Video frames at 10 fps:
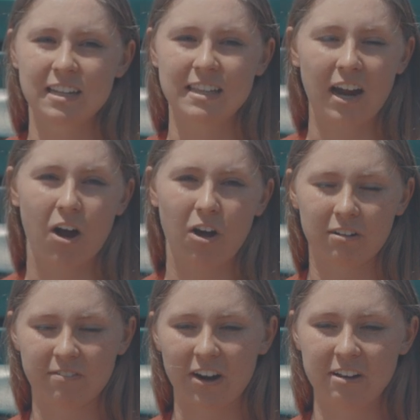they all
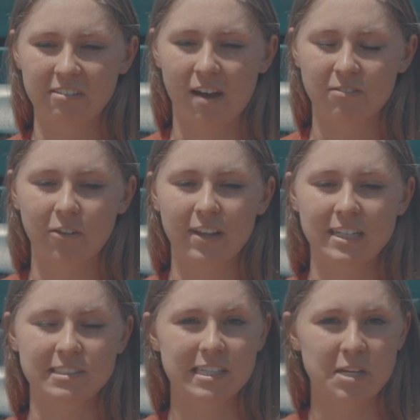are very level, they
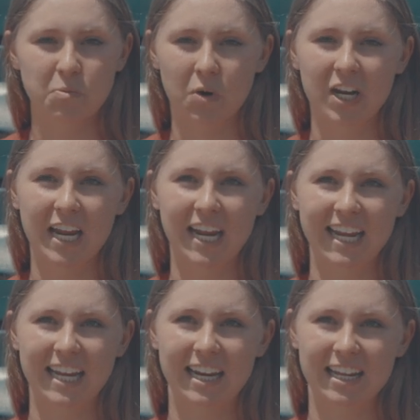just keep working
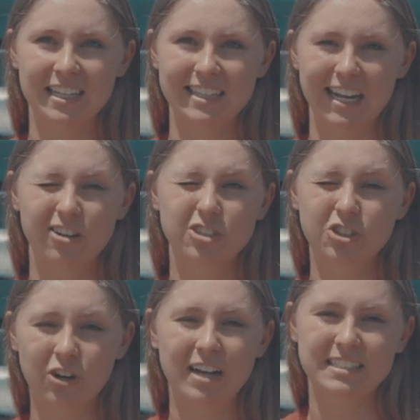and they all
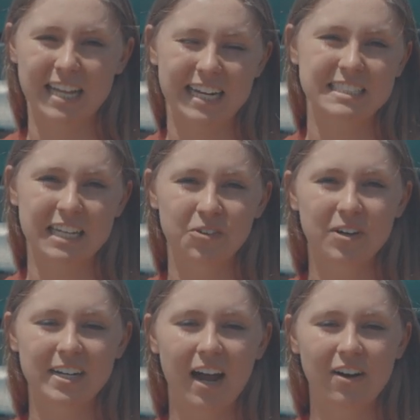trust that it's gonna work